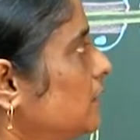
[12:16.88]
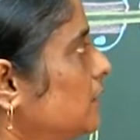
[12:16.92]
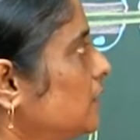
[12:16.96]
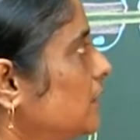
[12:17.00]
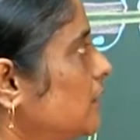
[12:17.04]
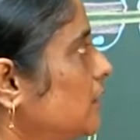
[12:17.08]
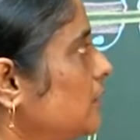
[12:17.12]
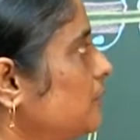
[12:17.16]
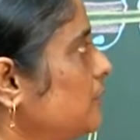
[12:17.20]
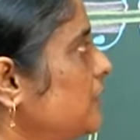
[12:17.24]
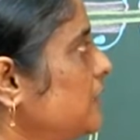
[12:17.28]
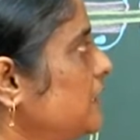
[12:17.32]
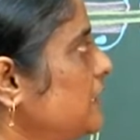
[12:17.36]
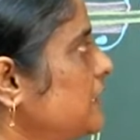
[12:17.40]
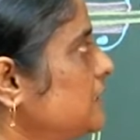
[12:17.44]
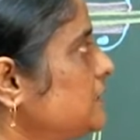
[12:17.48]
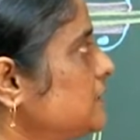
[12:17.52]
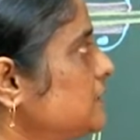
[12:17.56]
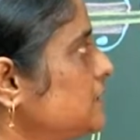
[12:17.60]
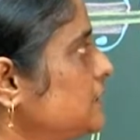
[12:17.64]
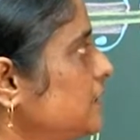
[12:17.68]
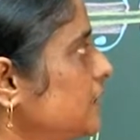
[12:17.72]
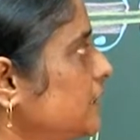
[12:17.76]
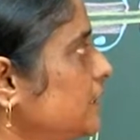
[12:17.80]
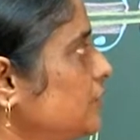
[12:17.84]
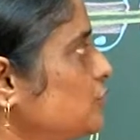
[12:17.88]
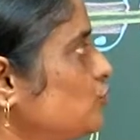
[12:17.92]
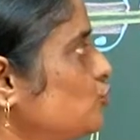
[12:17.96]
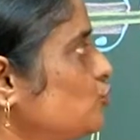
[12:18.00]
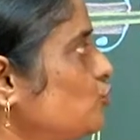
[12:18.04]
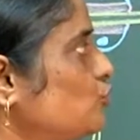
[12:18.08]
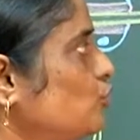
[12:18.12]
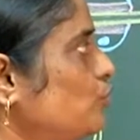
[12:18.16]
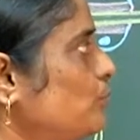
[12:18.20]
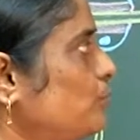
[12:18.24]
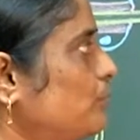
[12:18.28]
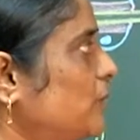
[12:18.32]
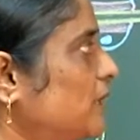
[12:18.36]
terminated
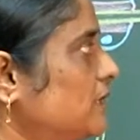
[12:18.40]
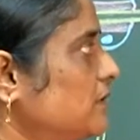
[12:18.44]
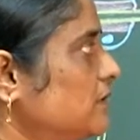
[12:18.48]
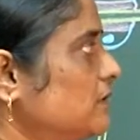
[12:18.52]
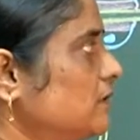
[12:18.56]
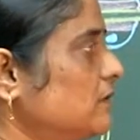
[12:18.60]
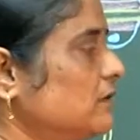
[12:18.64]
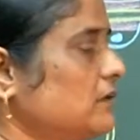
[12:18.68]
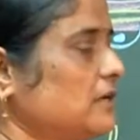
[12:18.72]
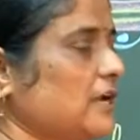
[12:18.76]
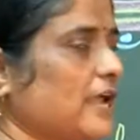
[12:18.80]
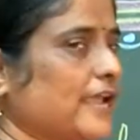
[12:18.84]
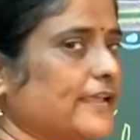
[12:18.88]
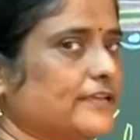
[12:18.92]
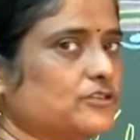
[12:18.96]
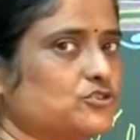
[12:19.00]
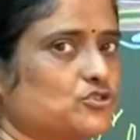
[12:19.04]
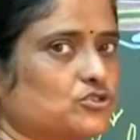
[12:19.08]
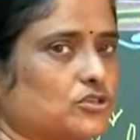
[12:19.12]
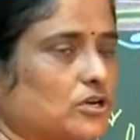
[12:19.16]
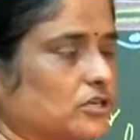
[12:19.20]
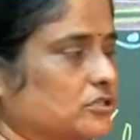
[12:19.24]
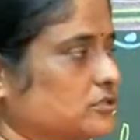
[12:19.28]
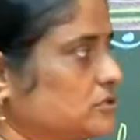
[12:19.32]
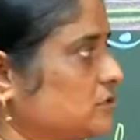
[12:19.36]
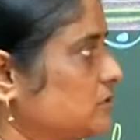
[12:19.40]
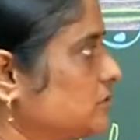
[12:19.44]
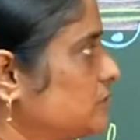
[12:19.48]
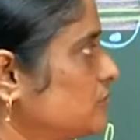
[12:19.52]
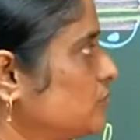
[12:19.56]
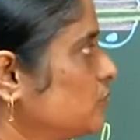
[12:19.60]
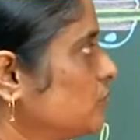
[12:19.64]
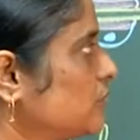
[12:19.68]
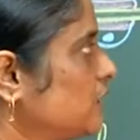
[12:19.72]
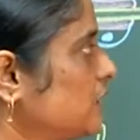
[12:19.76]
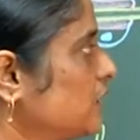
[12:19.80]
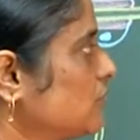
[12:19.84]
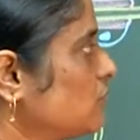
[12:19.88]
into button like structures.
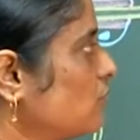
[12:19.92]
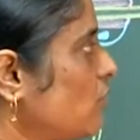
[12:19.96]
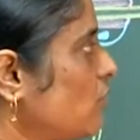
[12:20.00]
You can